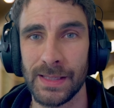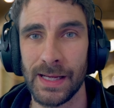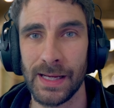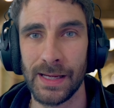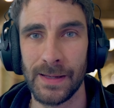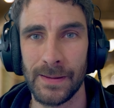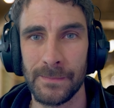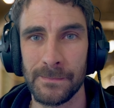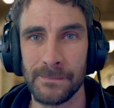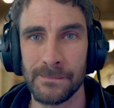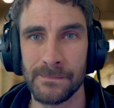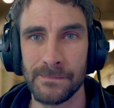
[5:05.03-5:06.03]

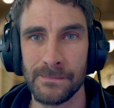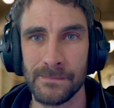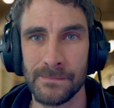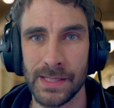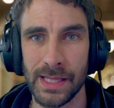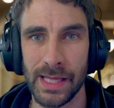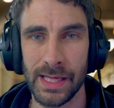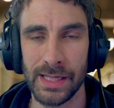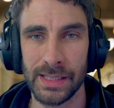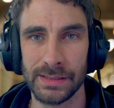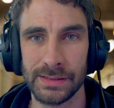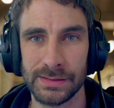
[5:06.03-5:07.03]
And
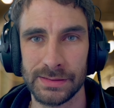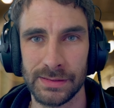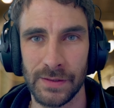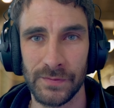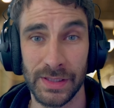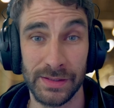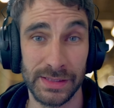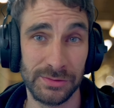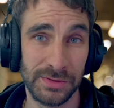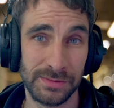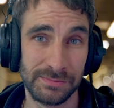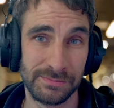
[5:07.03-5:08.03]
I found this
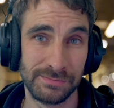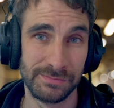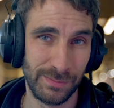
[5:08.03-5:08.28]
one.